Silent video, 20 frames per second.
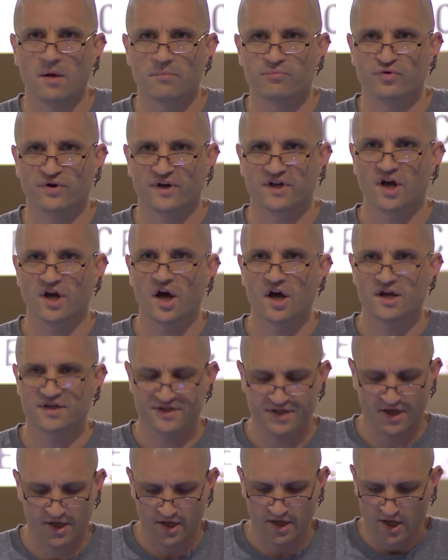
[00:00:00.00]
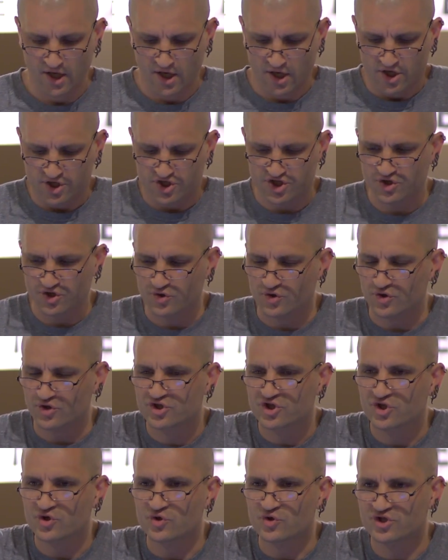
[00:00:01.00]
precursor
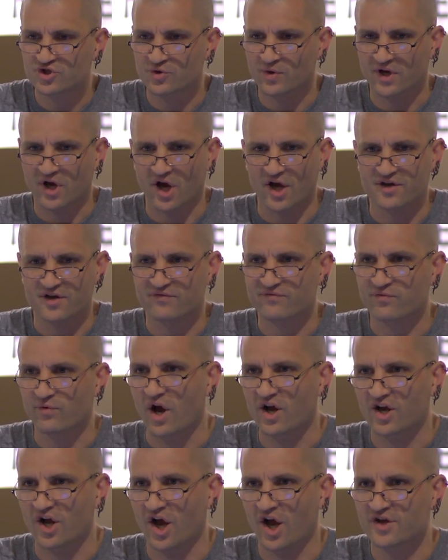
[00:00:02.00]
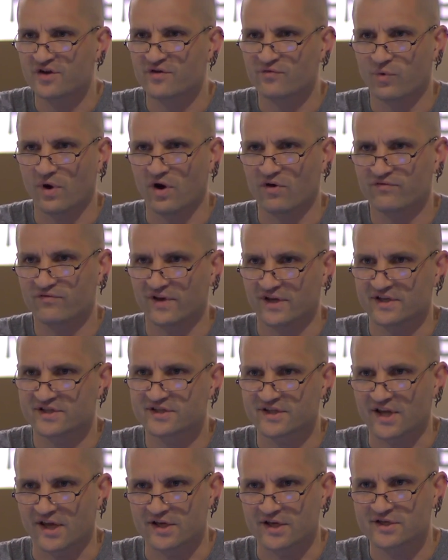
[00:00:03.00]
to a kind of welfare
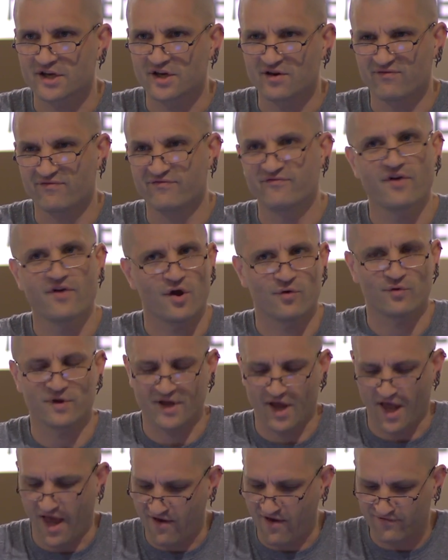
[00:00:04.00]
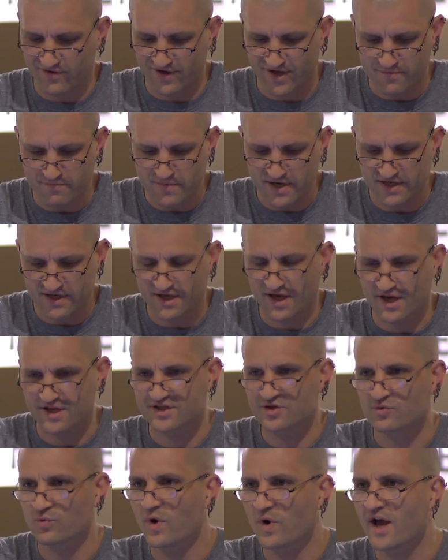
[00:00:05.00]
state in a very heavily
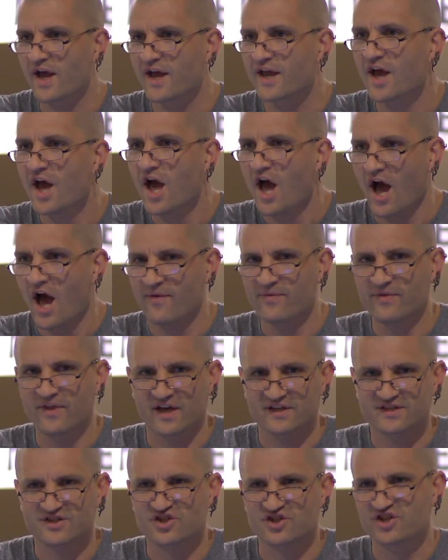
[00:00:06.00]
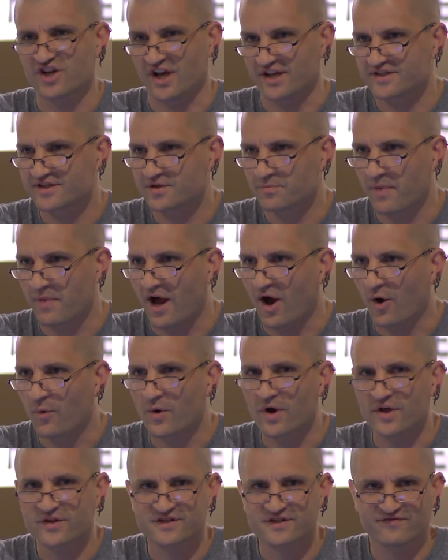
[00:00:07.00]
mediated way, and thus just about
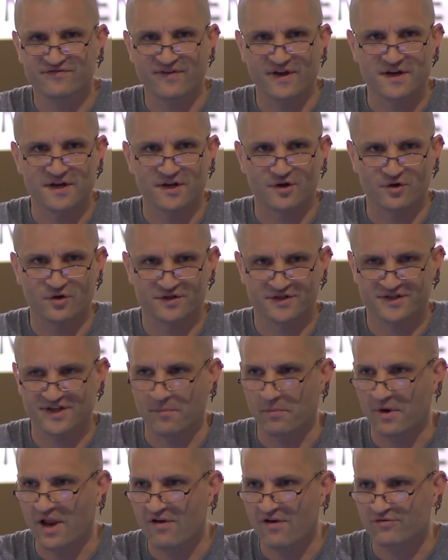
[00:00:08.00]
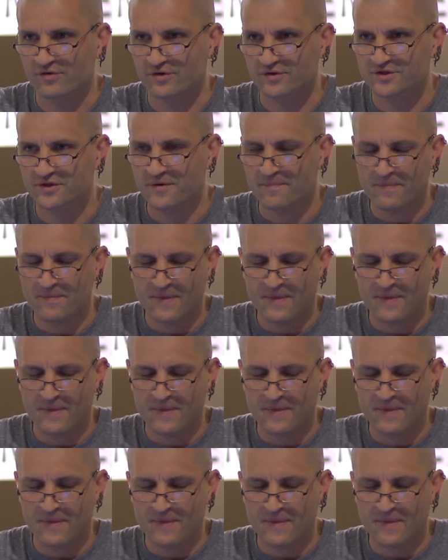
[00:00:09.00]
worth defending on some levels.